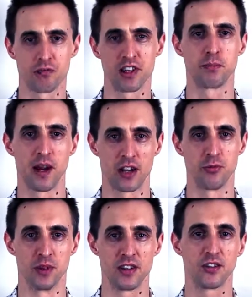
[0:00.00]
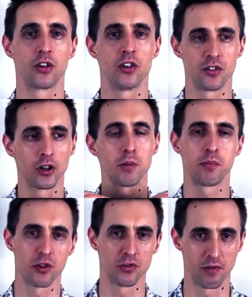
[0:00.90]
of risk management. It's a good
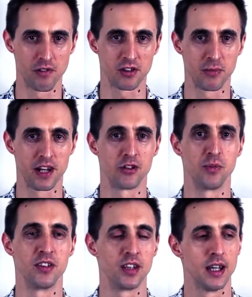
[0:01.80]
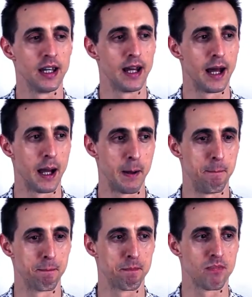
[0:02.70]
approach for risk management.
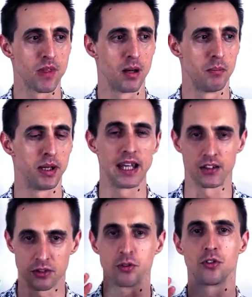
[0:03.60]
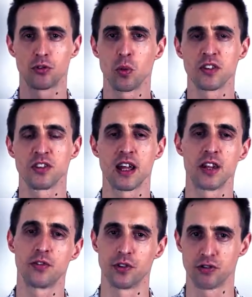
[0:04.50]
But yes, SWOT
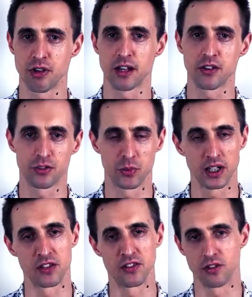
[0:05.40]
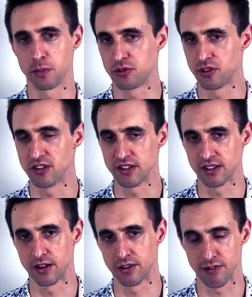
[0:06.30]
stands for strengths, weaknesses,
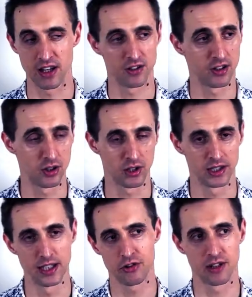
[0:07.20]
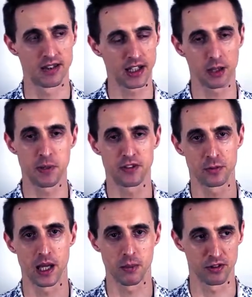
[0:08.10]
opportunities, and threats. And you can literally take a piece
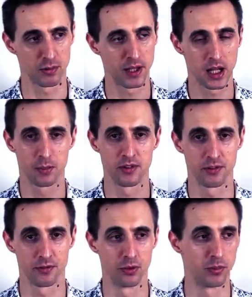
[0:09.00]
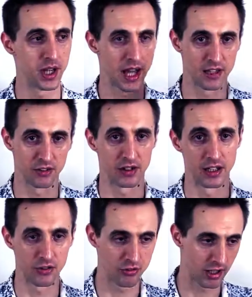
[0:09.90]
of paper, split it up into 4, put the headings on
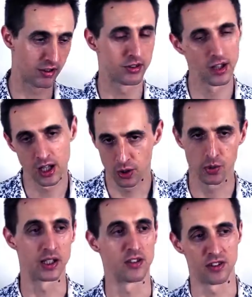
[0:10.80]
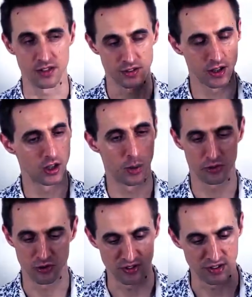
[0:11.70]
each: strengths, weaknesses,
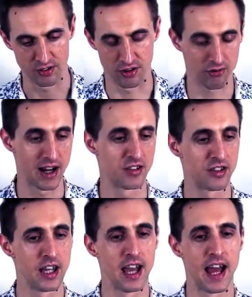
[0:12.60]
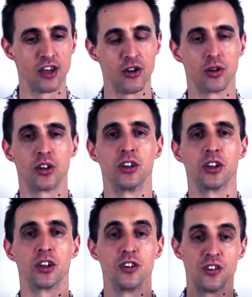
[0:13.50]
opportunities, and threats. And you
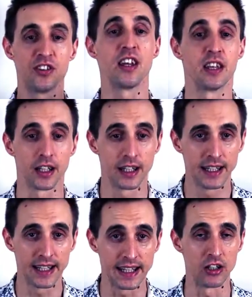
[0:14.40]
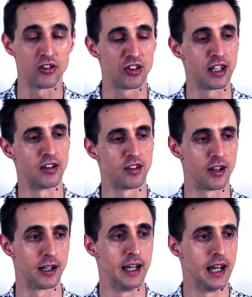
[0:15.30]
can consider each in
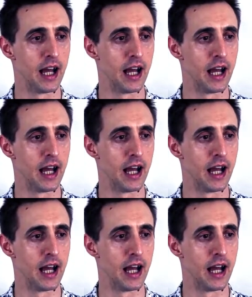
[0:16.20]
turn.